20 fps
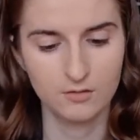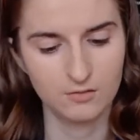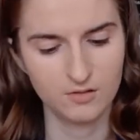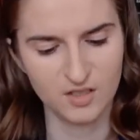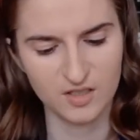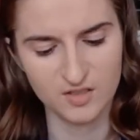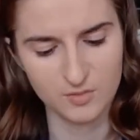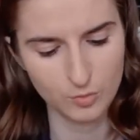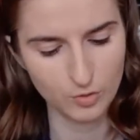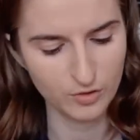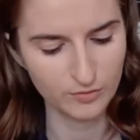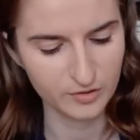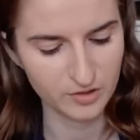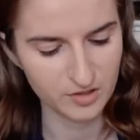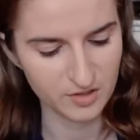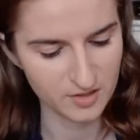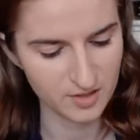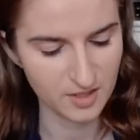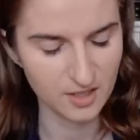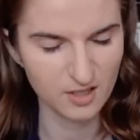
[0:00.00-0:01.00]
Well, it's more of a
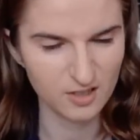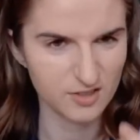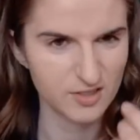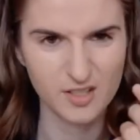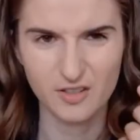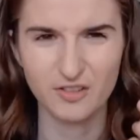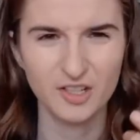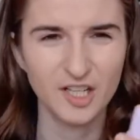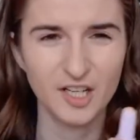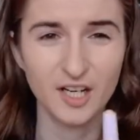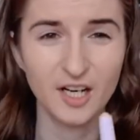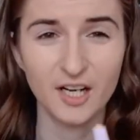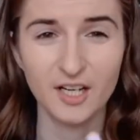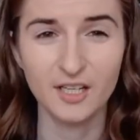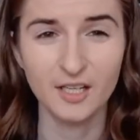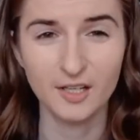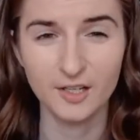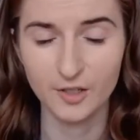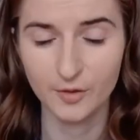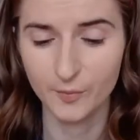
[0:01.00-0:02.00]
concealer, it's not really a
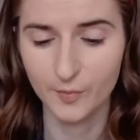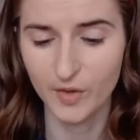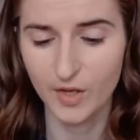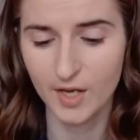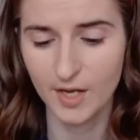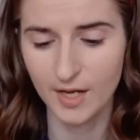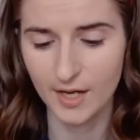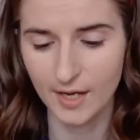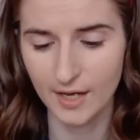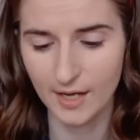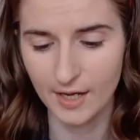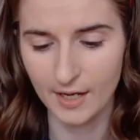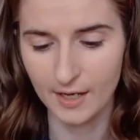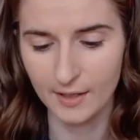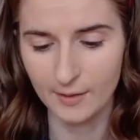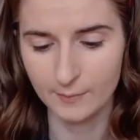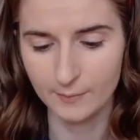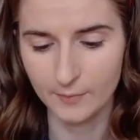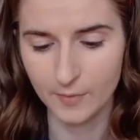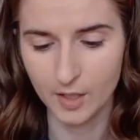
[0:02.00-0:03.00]
highlighter.
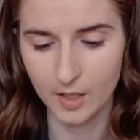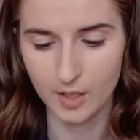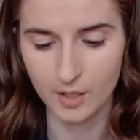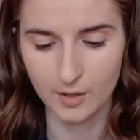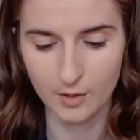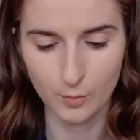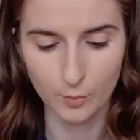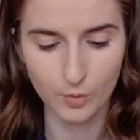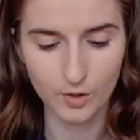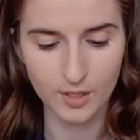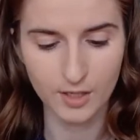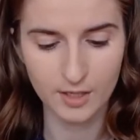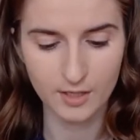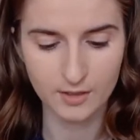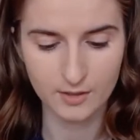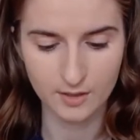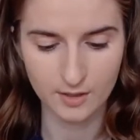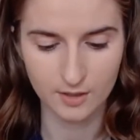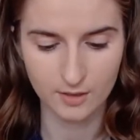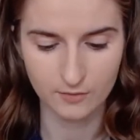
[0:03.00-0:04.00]
On one
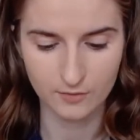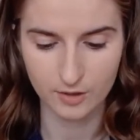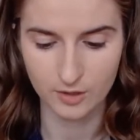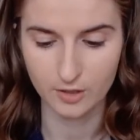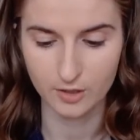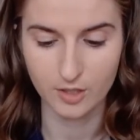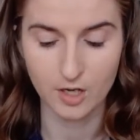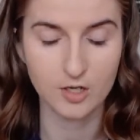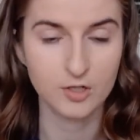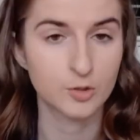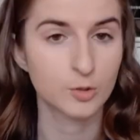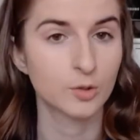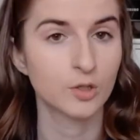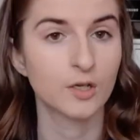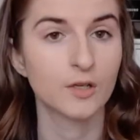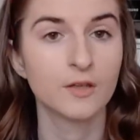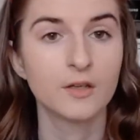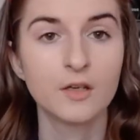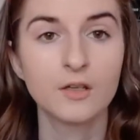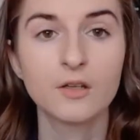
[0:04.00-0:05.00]
end, and you've got your contour
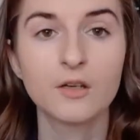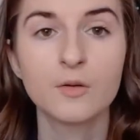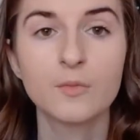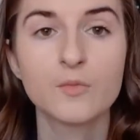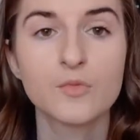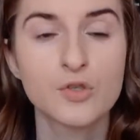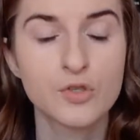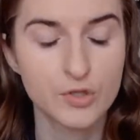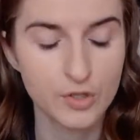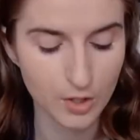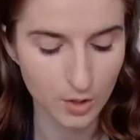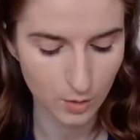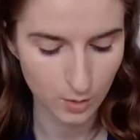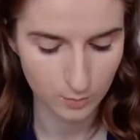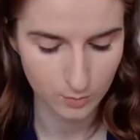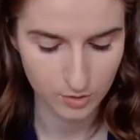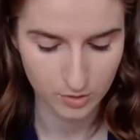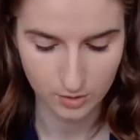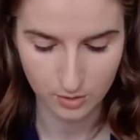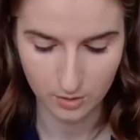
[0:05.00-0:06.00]
on the other. So
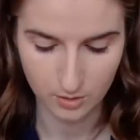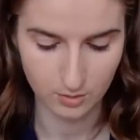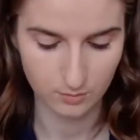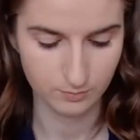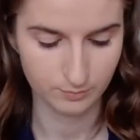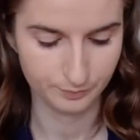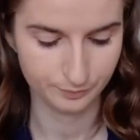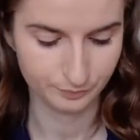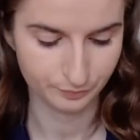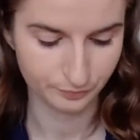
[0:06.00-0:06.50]
I'm just gonna